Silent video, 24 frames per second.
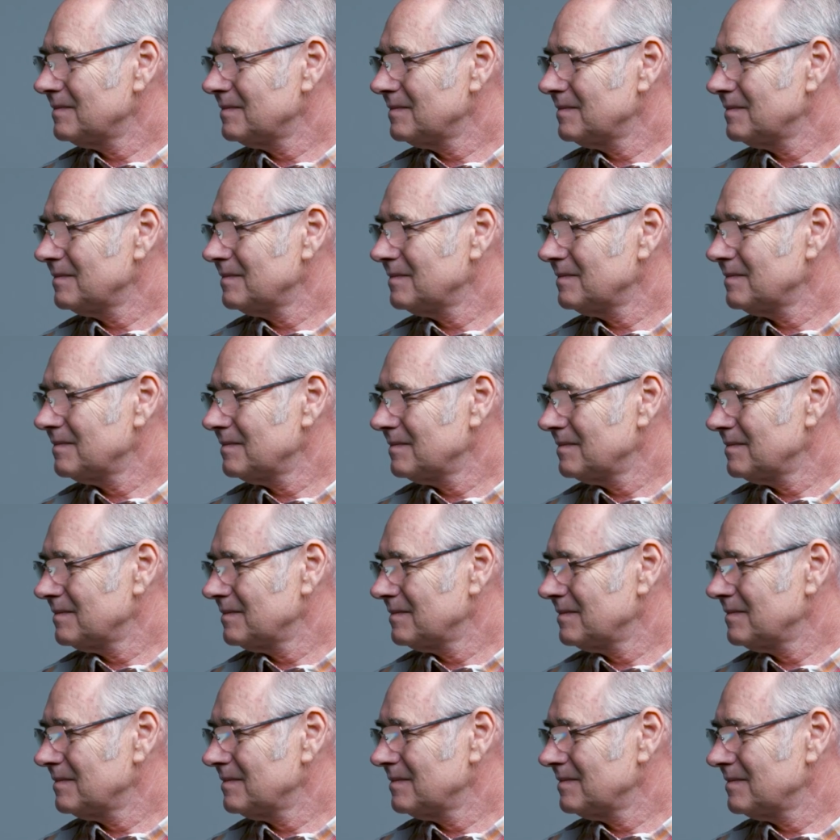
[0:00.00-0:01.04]

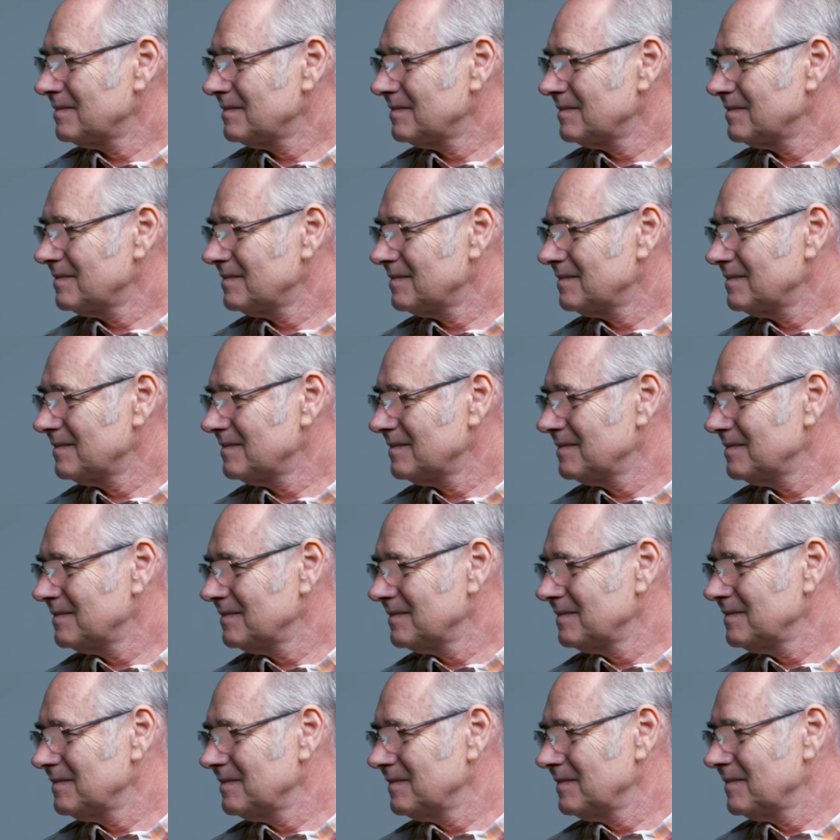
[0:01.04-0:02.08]

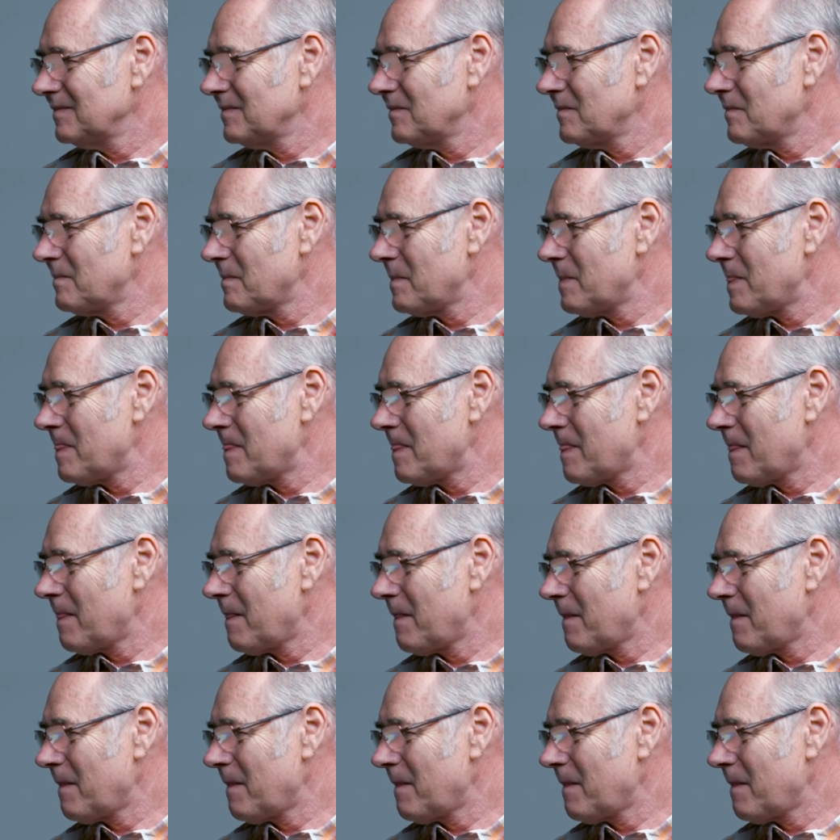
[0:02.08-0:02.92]
(silent)